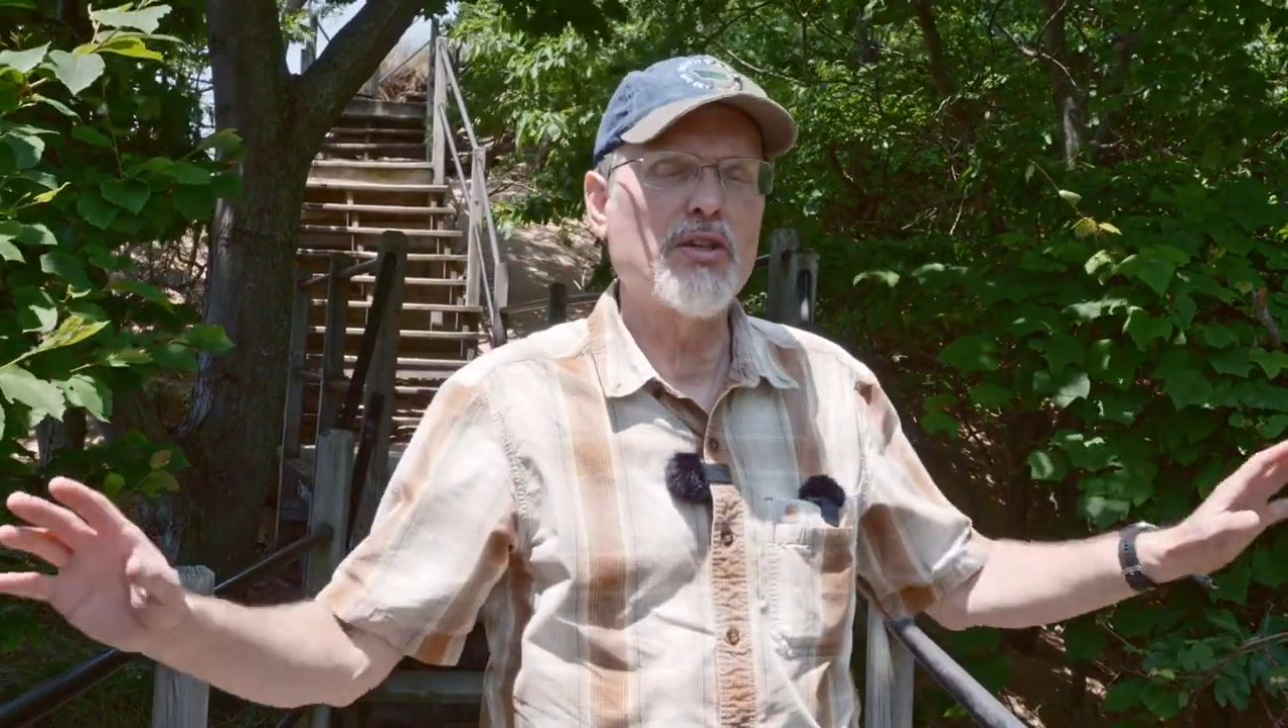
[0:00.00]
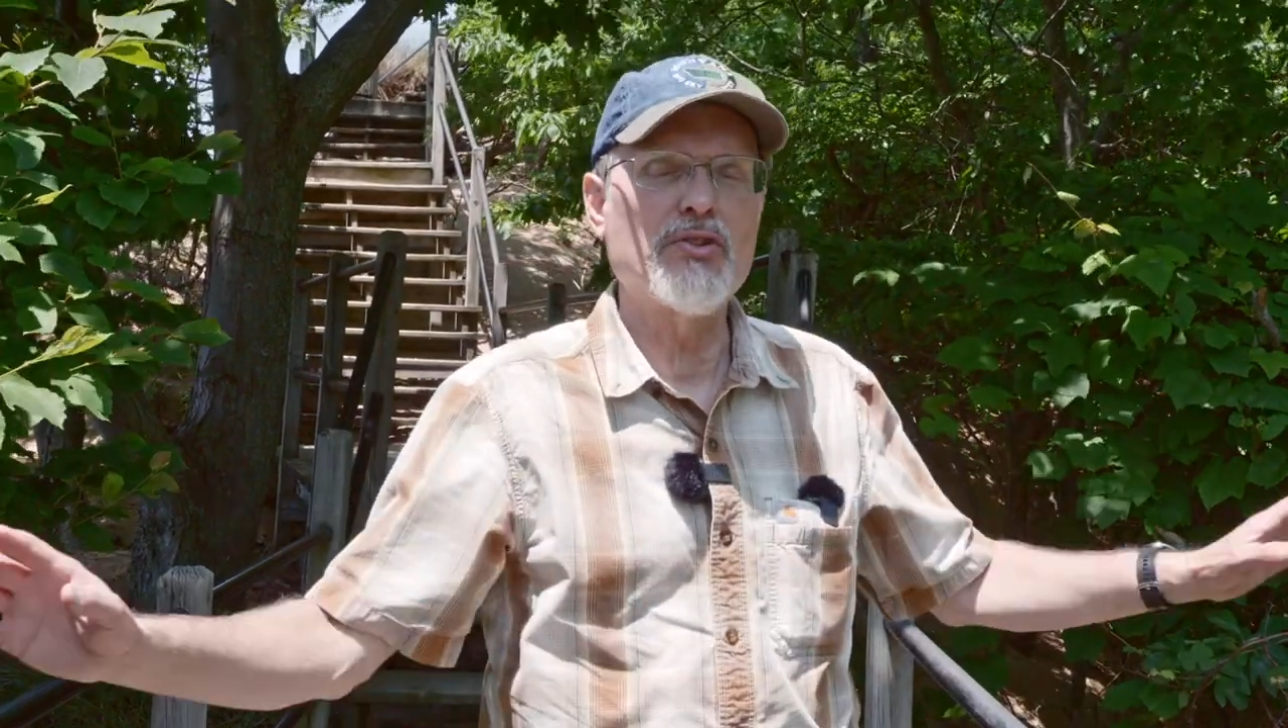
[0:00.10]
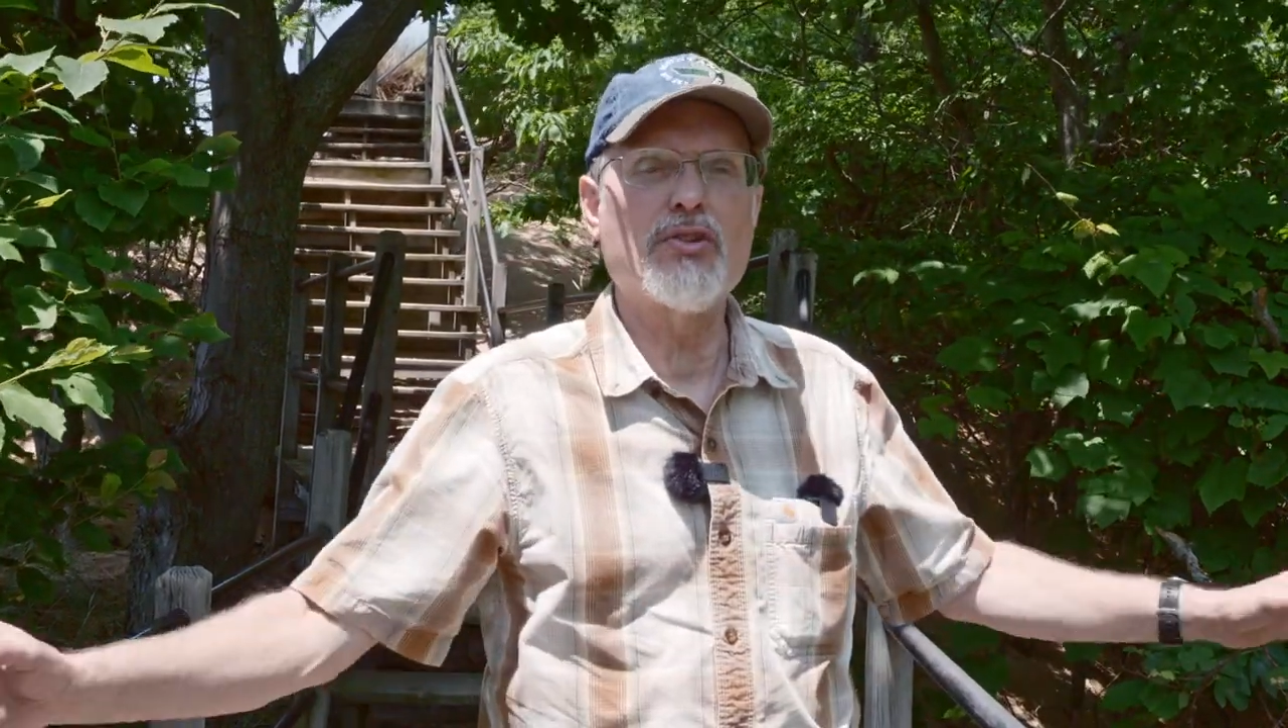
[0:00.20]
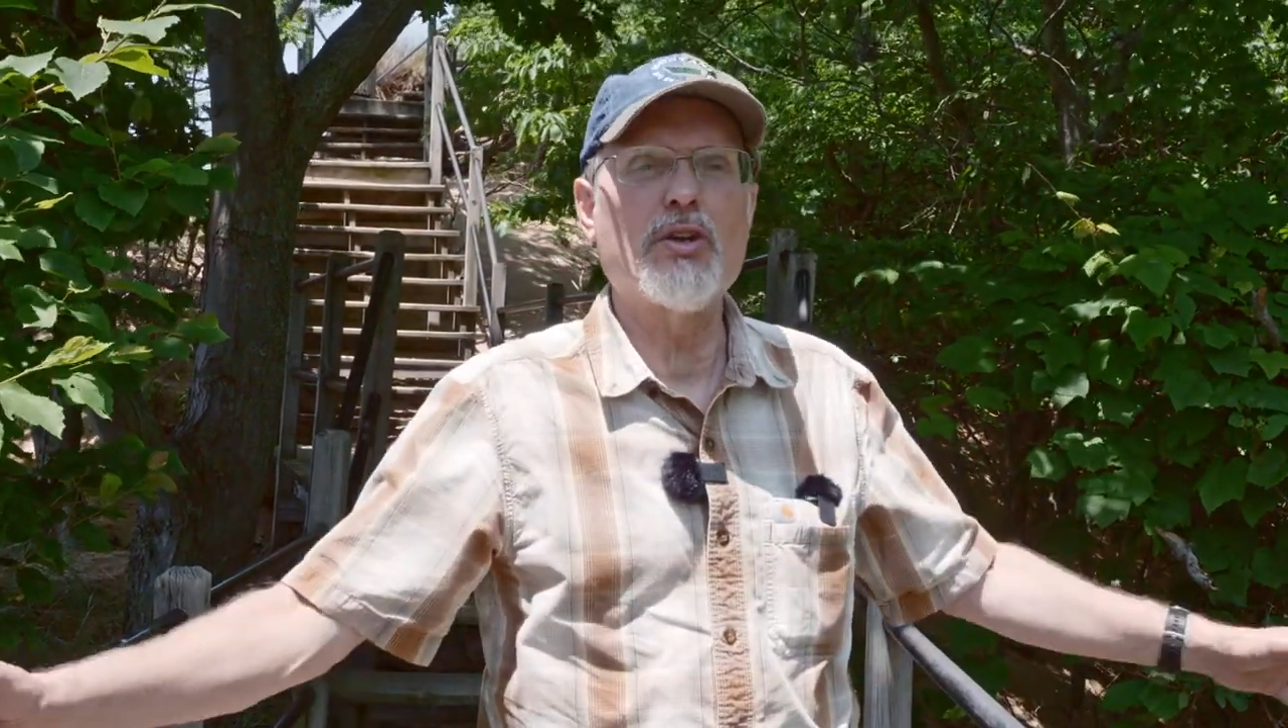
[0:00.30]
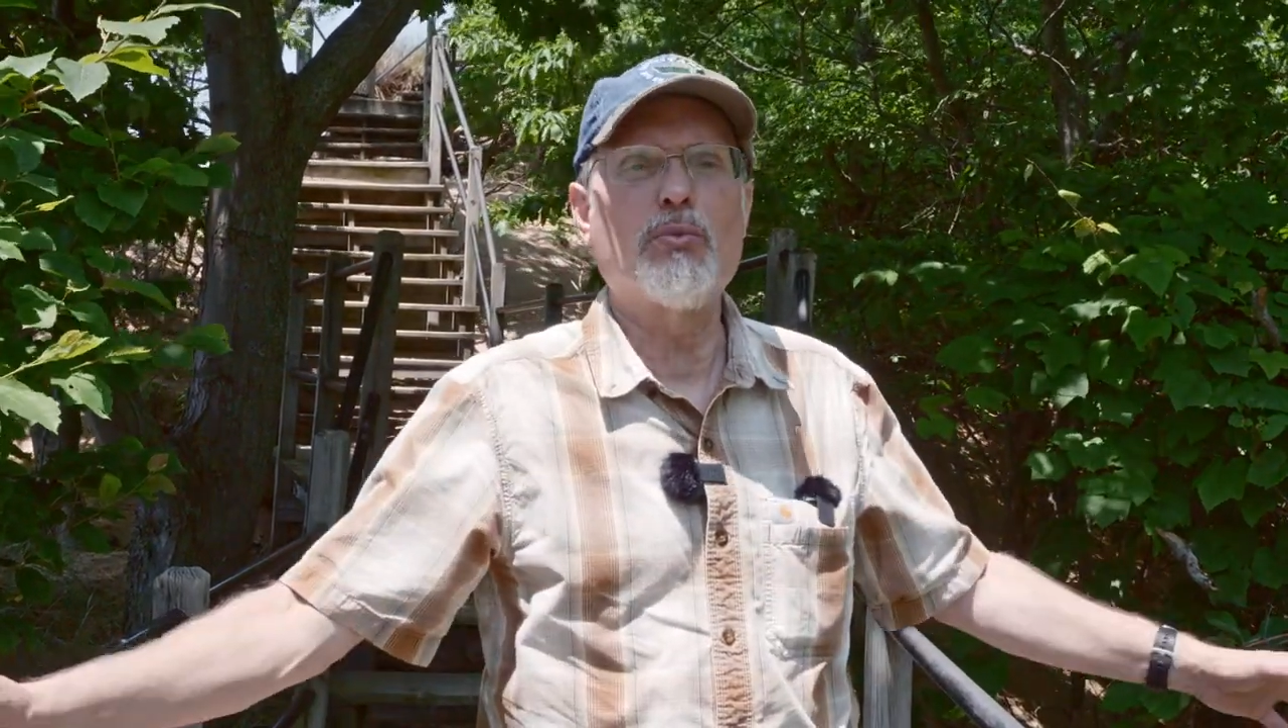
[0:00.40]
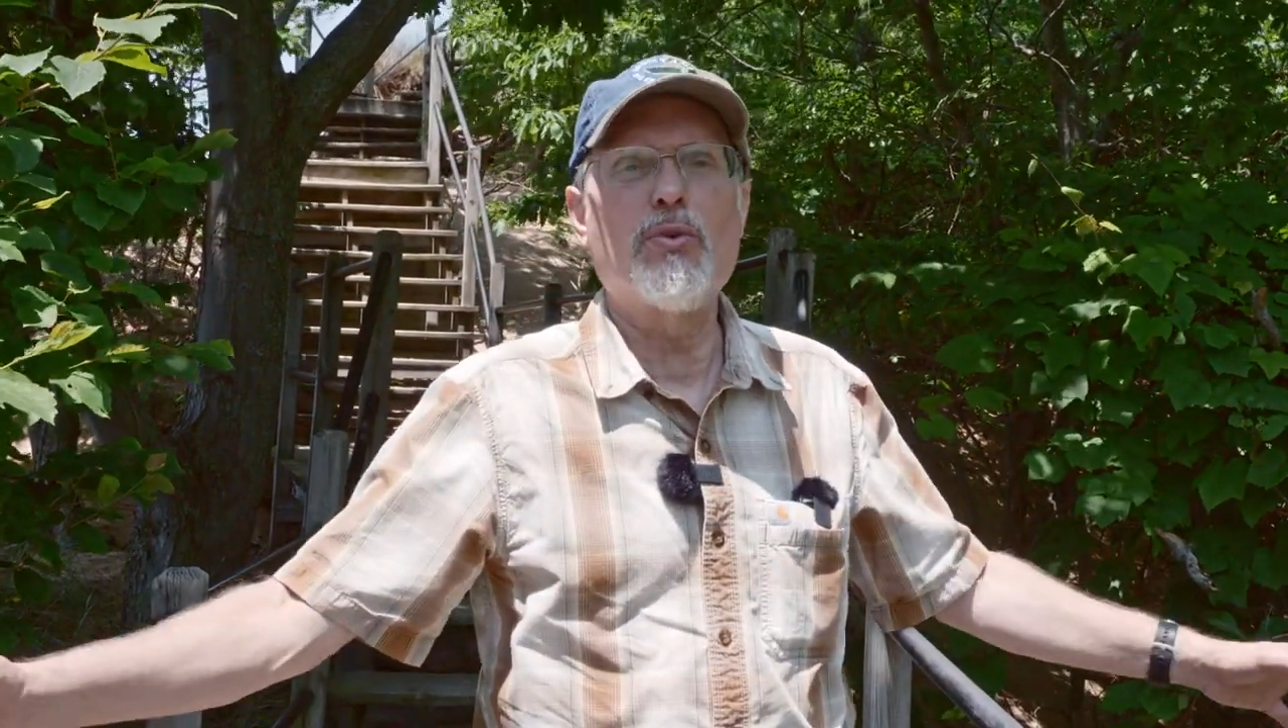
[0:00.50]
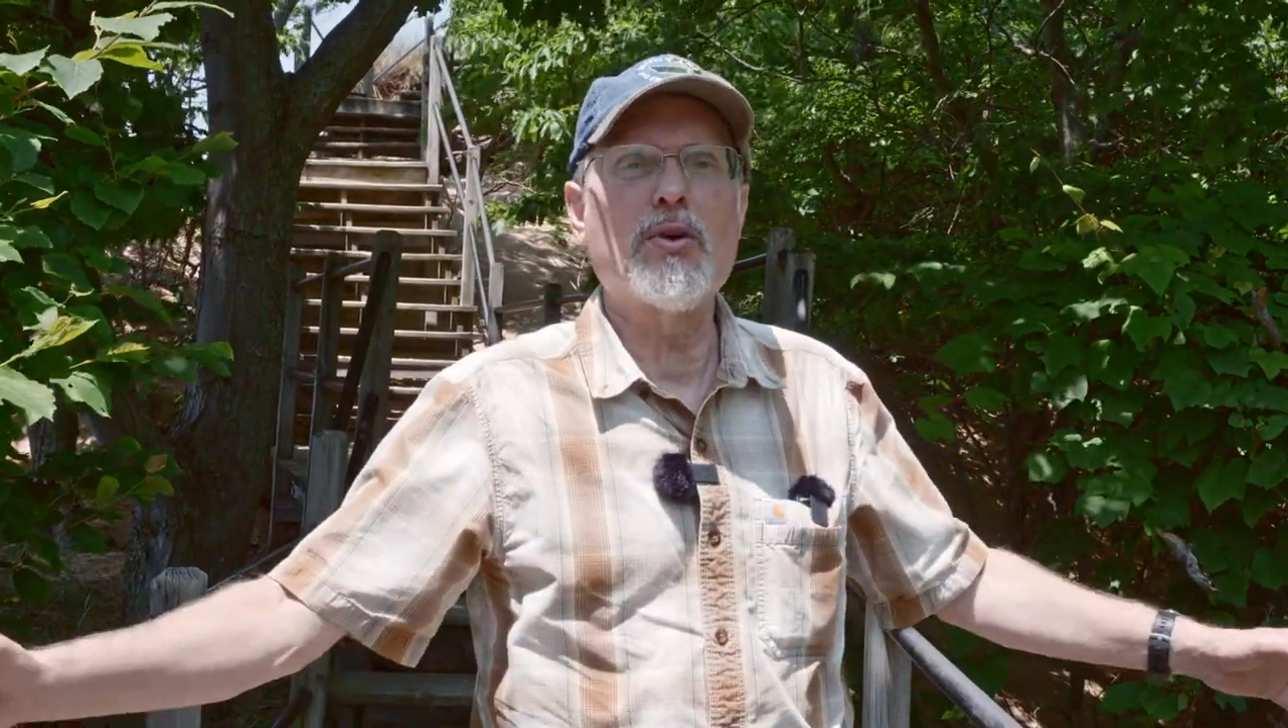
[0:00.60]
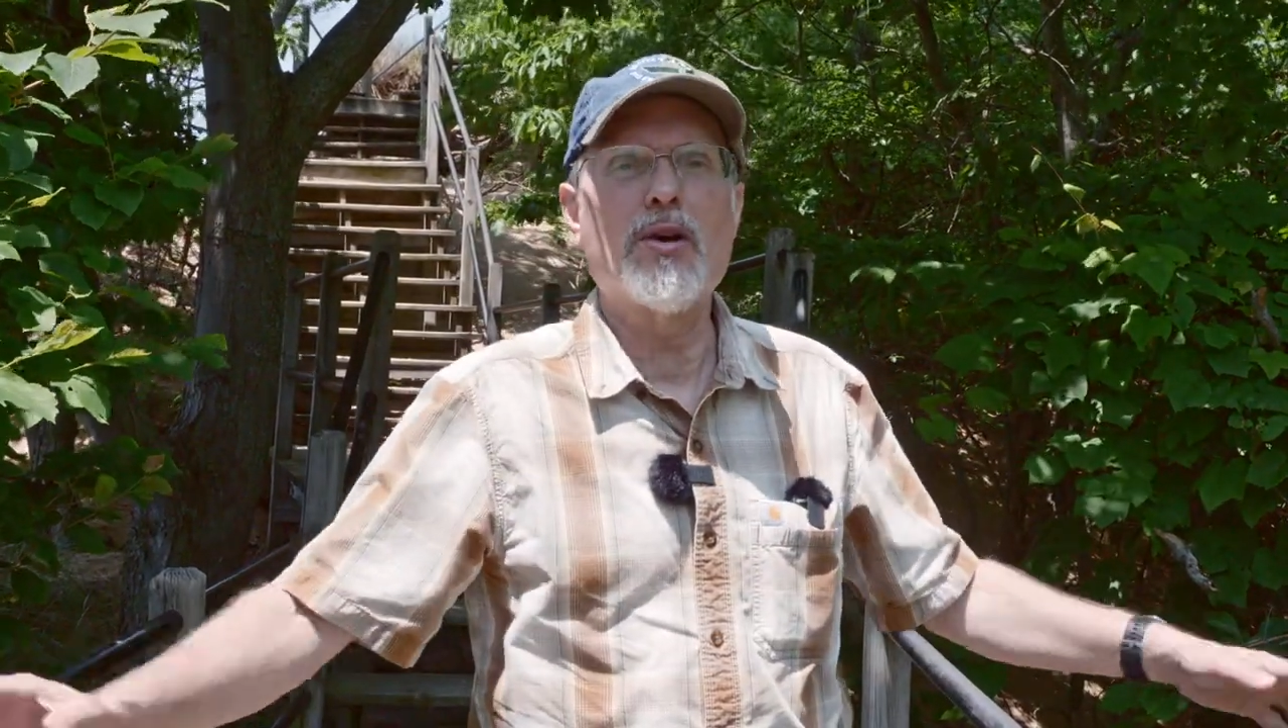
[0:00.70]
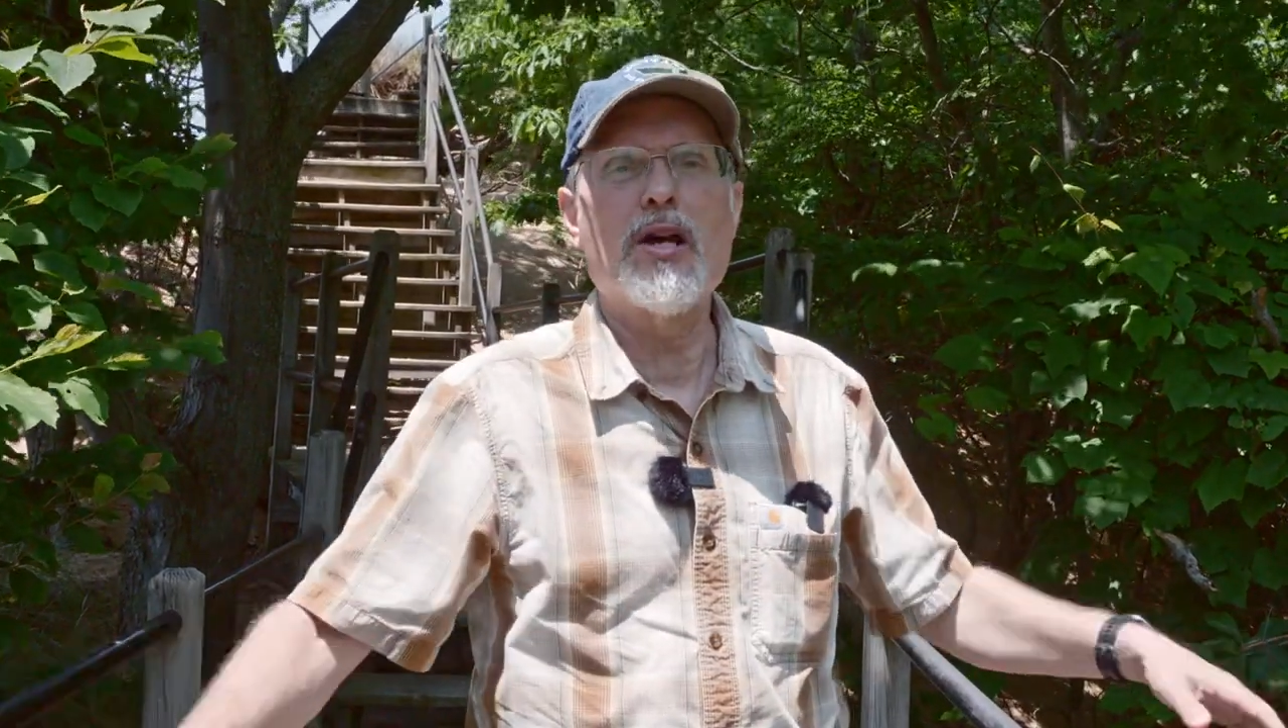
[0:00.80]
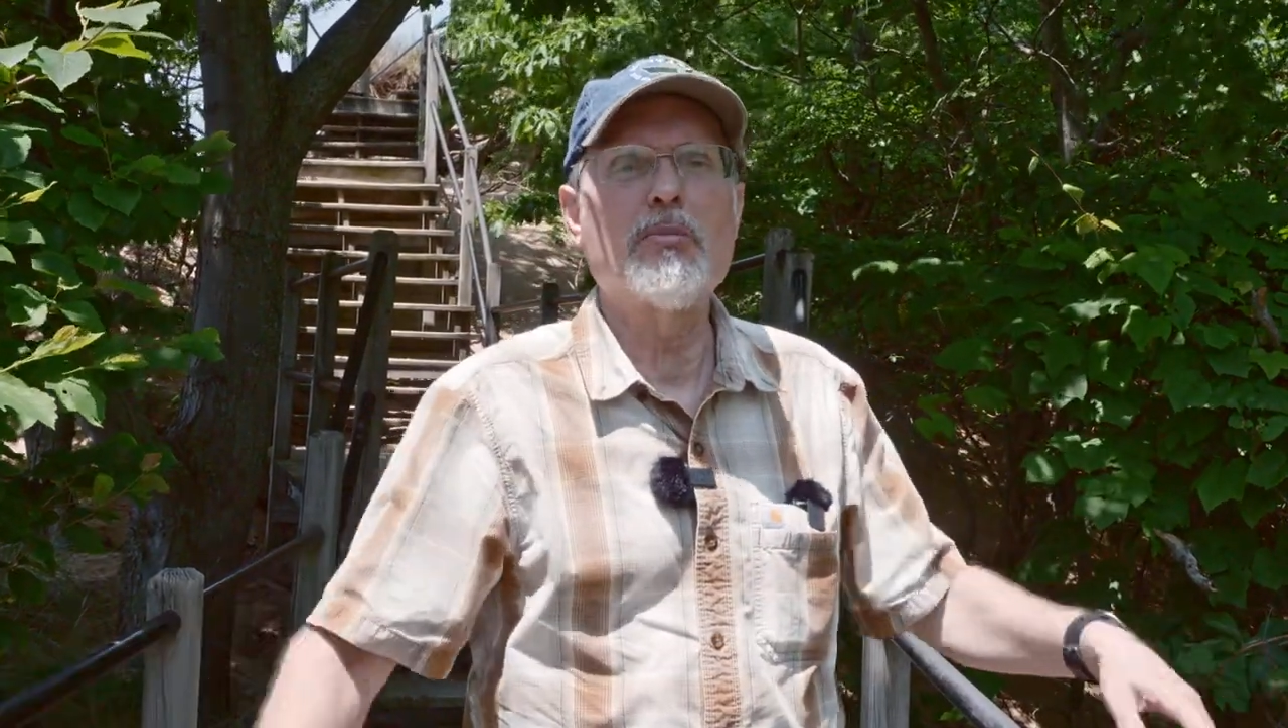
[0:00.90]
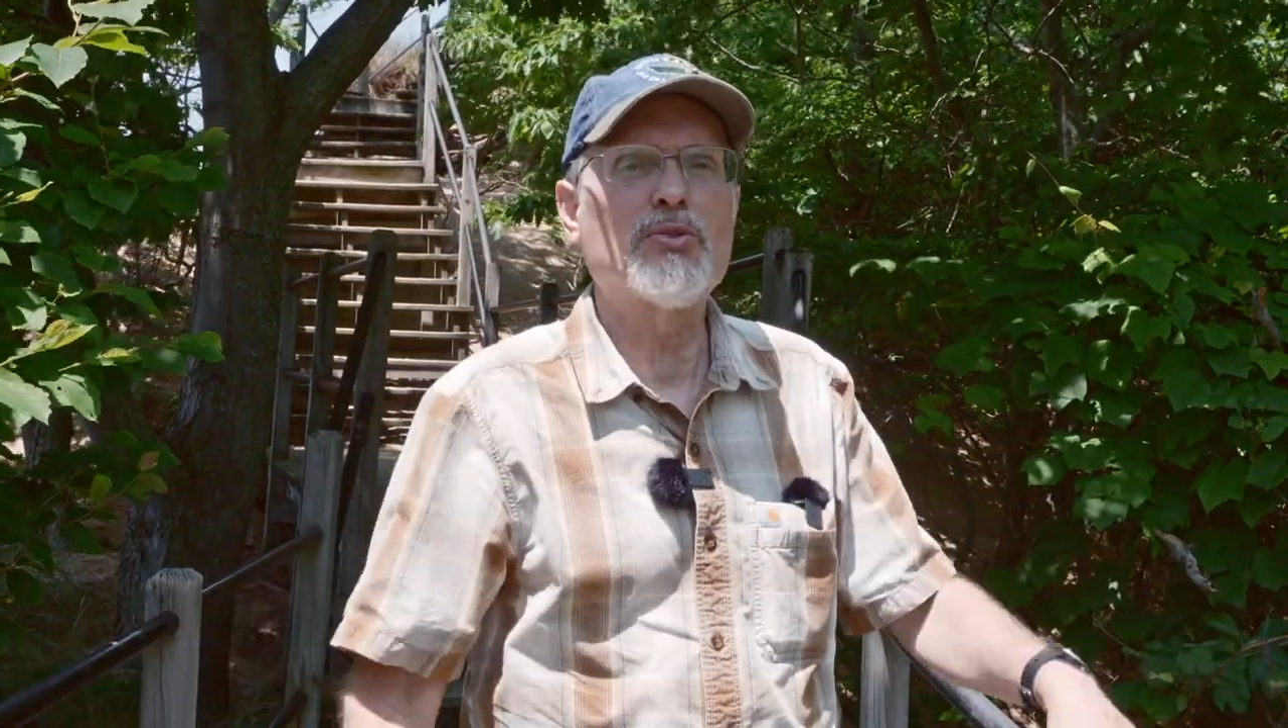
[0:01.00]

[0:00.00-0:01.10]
There's a war on